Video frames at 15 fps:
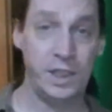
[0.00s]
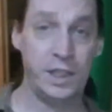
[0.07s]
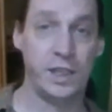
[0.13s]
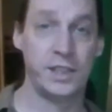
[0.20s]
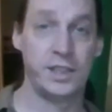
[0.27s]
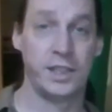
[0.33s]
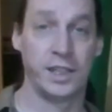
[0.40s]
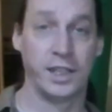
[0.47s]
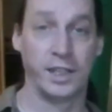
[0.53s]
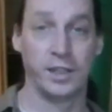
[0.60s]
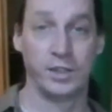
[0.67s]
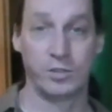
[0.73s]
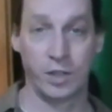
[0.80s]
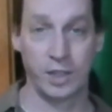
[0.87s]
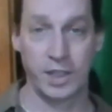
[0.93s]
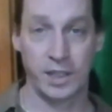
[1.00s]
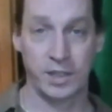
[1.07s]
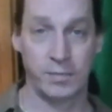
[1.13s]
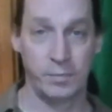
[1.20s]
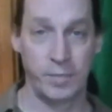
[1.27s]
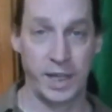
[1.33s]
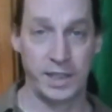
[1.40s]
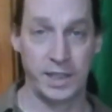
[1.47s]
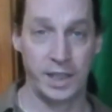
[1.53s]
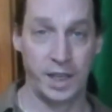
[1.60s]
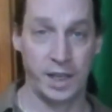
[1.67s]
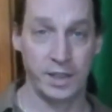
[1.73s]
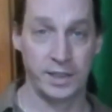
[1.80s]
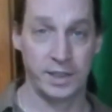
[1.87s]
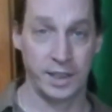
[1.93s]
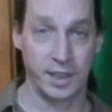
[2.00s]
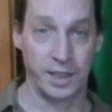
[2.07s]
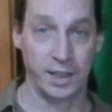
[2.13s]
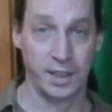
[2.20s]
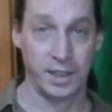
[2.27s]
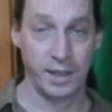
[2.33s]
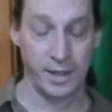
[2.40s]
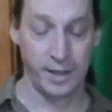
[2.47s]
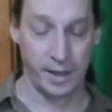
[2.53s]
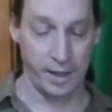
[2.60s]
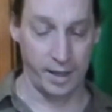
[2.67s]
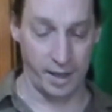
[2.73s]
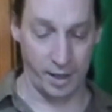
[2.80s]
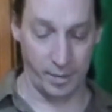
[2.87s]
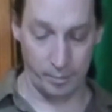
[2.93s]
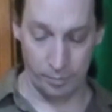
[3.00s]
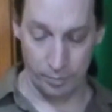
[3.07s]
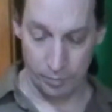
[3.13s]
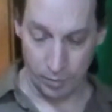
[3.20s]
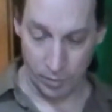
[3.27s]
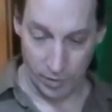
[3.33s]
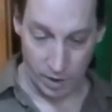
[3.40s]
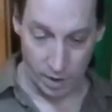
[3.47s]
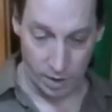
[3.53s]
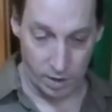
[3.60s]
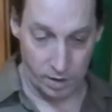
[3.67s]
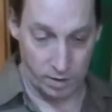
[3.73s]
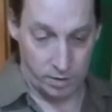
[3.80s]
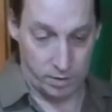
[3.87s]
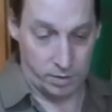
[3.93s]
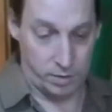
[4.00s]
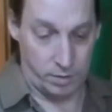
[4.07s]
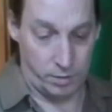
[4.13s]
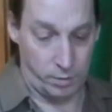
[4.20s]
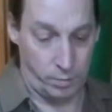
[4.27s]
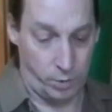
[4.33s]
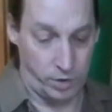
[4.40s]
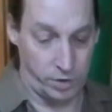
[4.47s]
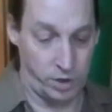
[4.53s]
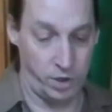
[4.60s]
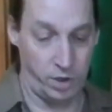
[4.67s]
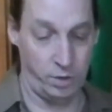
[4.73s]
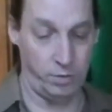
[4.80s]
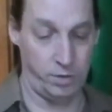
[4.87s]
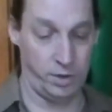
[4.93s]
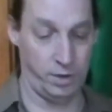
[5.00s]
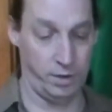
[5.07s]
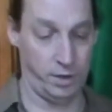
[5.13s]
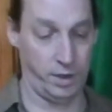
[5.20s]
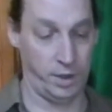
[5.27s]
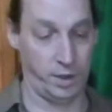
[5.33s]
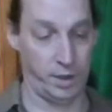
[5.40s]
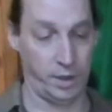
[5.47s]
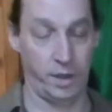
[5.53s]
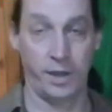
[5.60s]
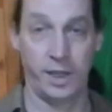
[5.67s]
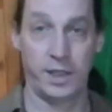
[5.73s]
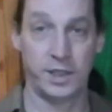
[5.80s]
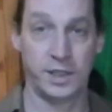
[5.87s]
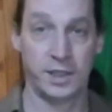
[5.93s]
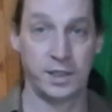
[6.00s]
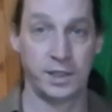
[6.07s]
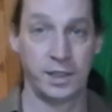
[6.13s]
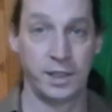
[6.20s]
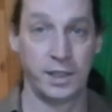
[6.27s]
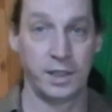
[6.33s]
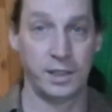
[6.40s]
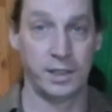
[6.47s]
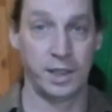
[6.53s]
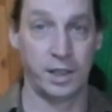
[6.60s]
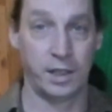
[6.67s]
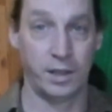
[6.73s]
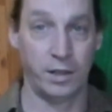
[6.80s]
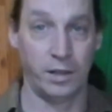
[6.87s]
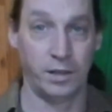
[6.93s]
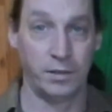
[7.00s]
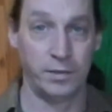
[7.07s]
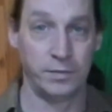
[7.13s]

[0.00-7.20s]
lighting. Trying to get some better lighting. Want to use this little